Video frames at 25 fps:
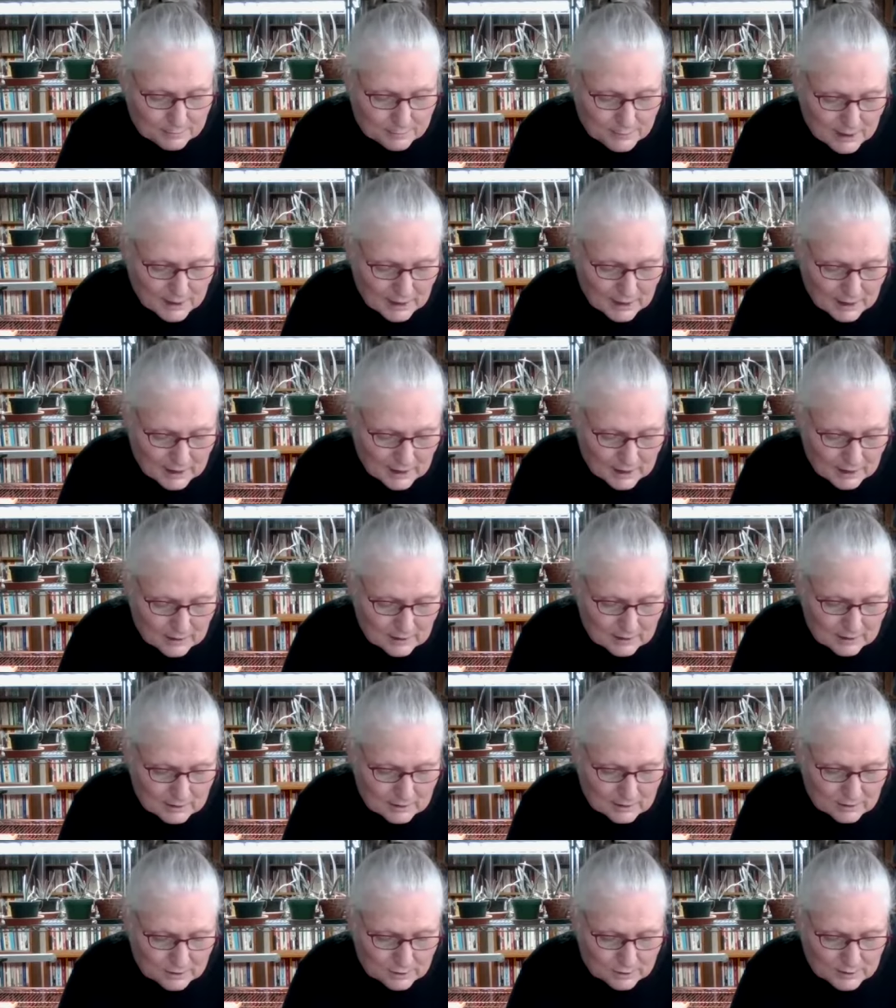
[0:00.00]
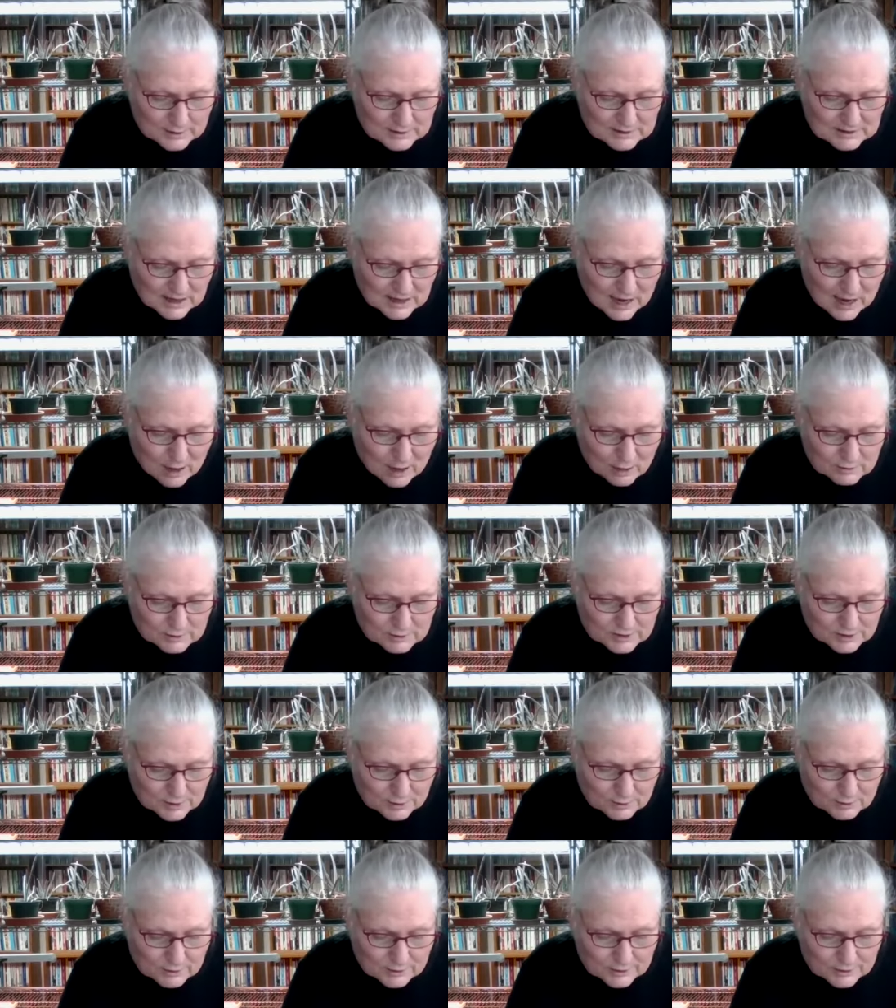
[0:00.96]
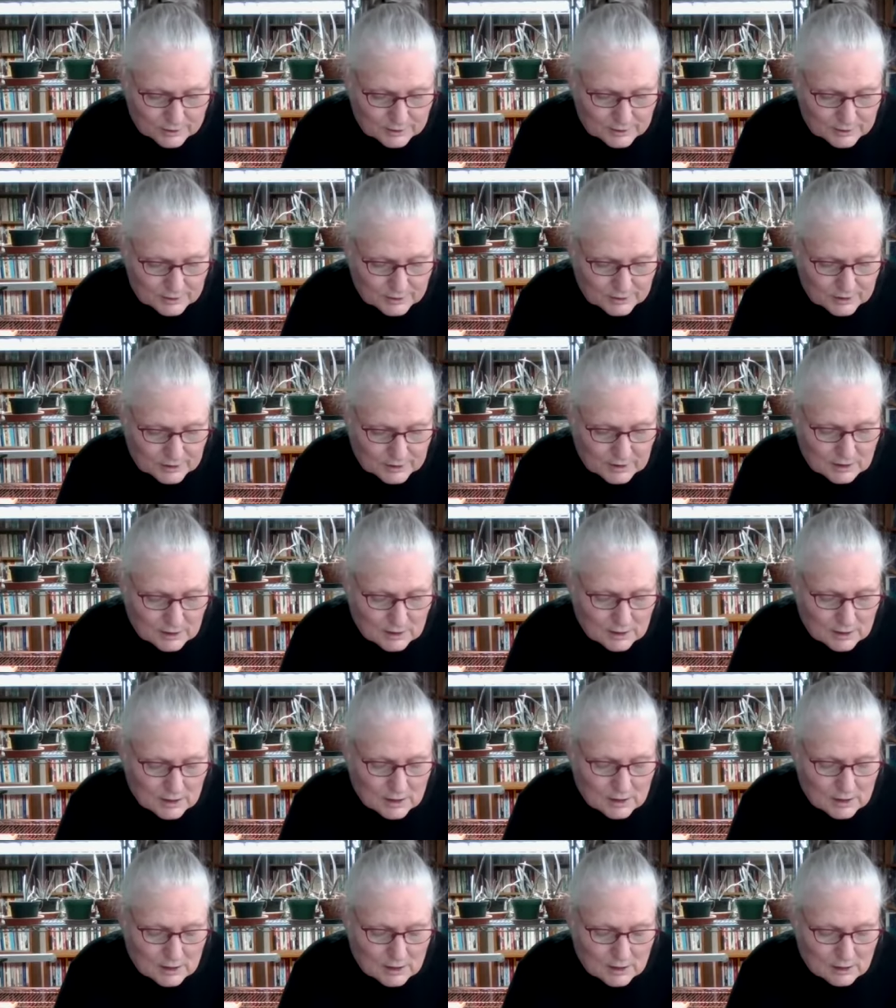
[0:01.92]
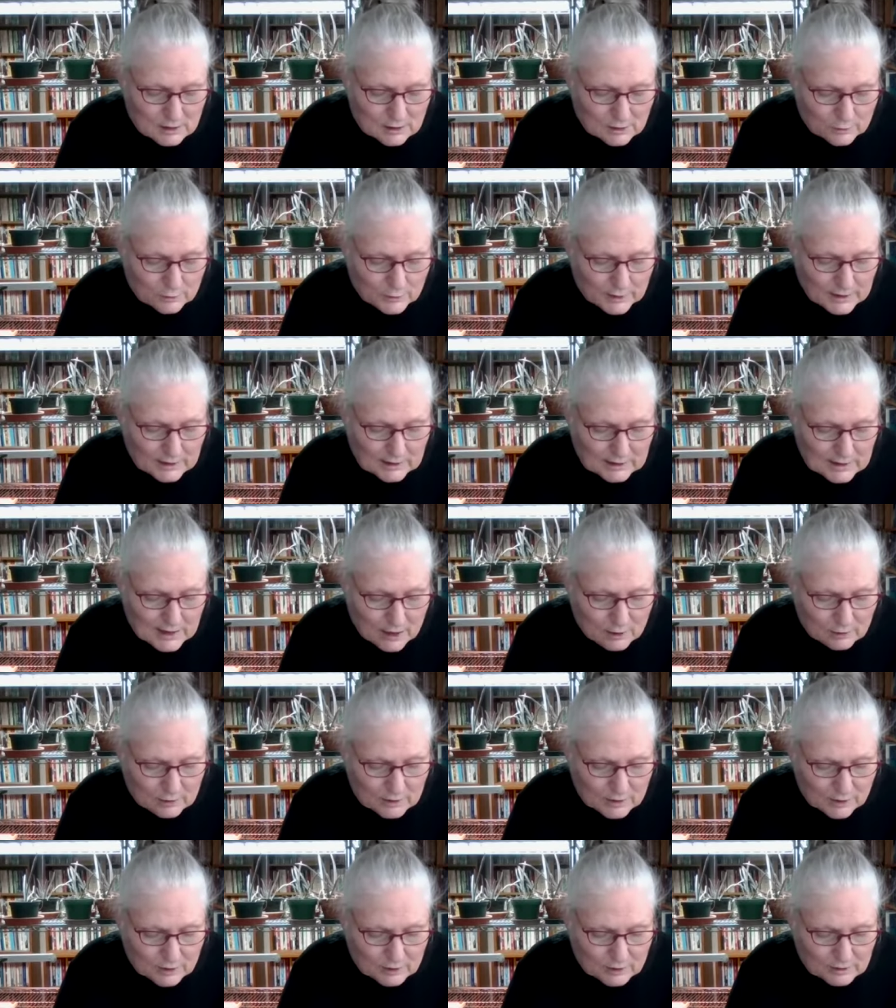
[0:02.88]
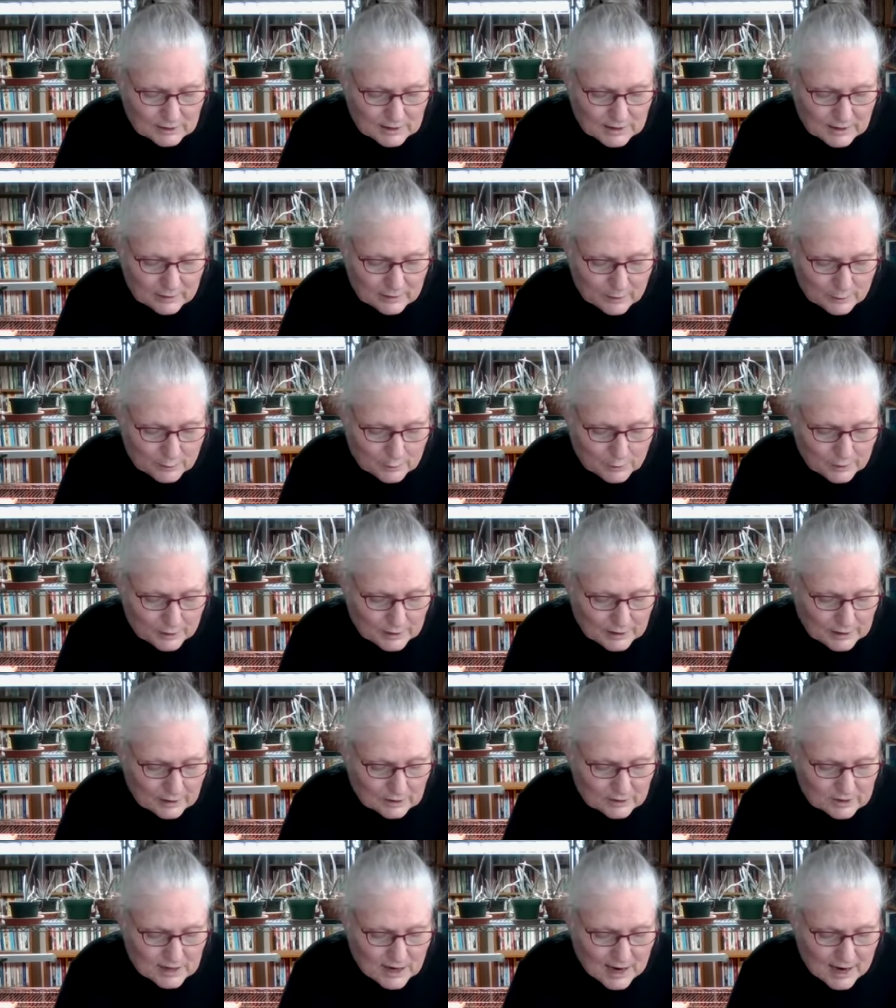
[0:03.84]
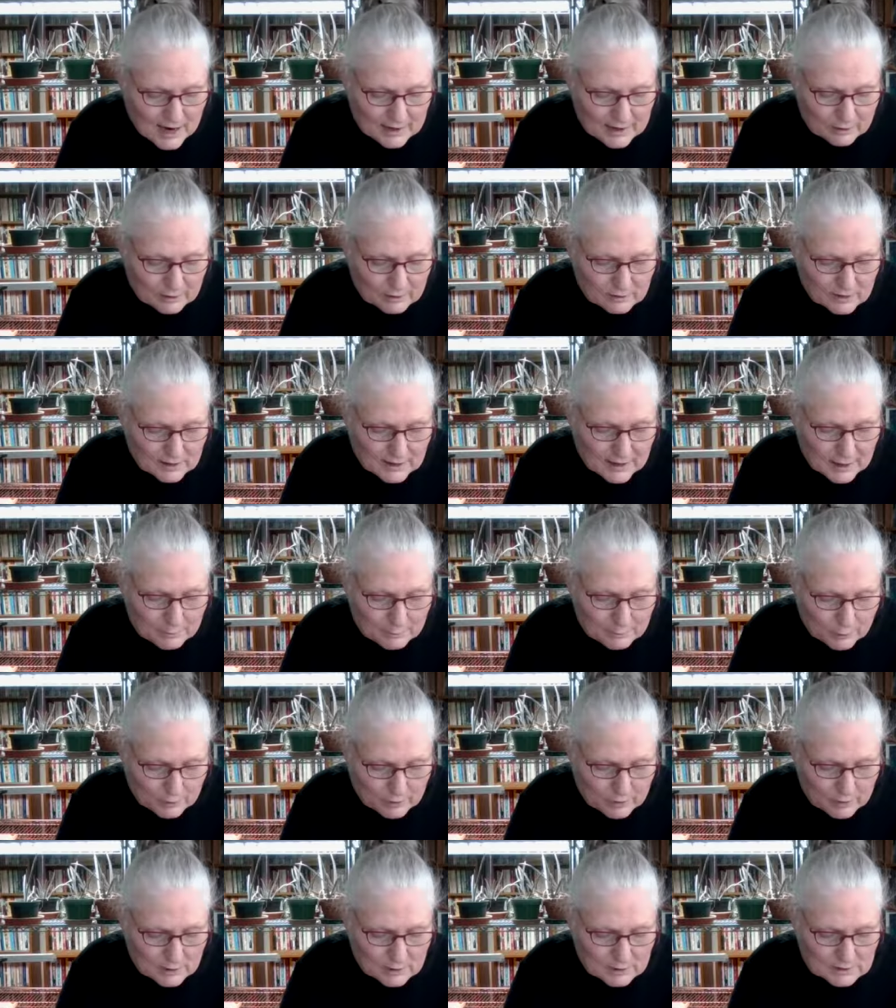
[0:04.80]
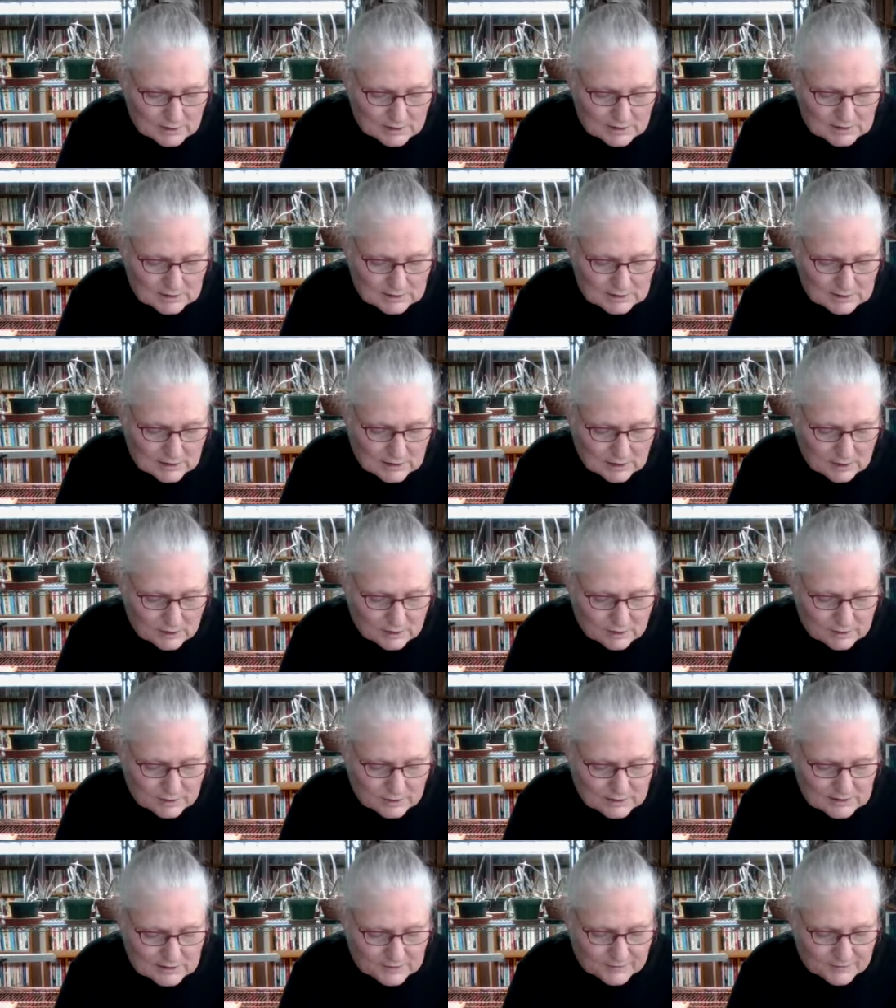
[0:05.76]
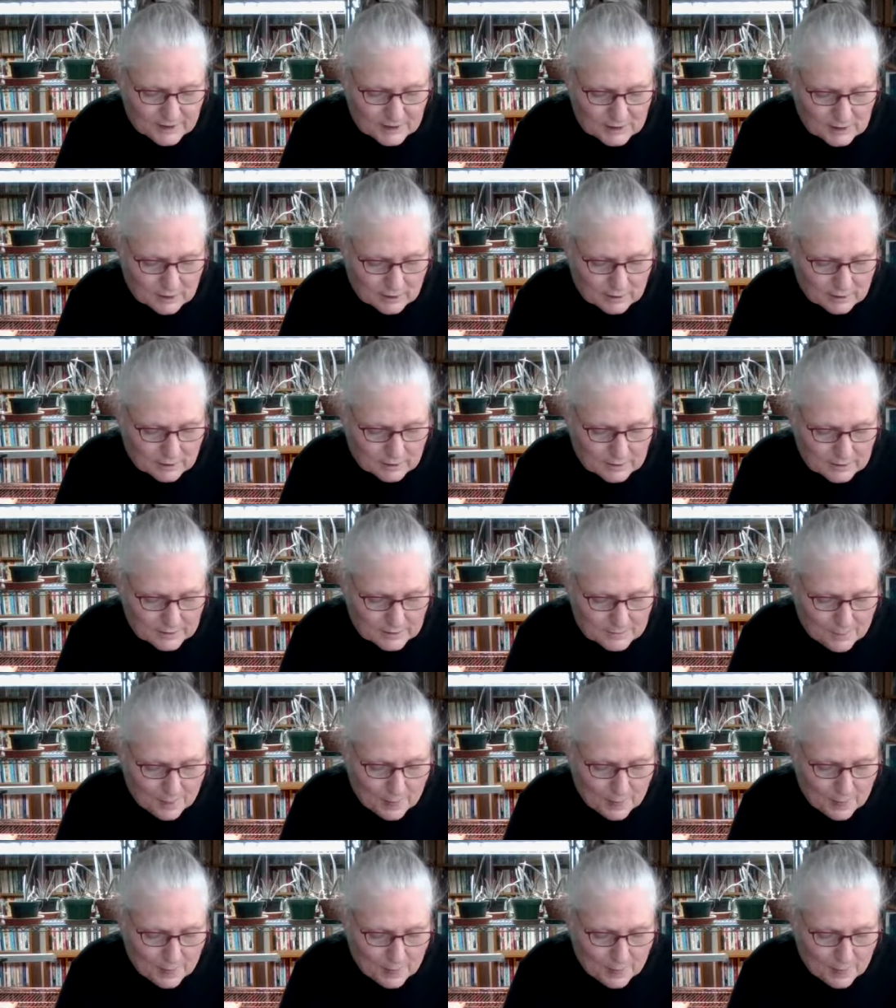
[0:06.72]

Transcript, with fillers: man who is a householder, who went out early in the morning to hire laborers into his vineyard.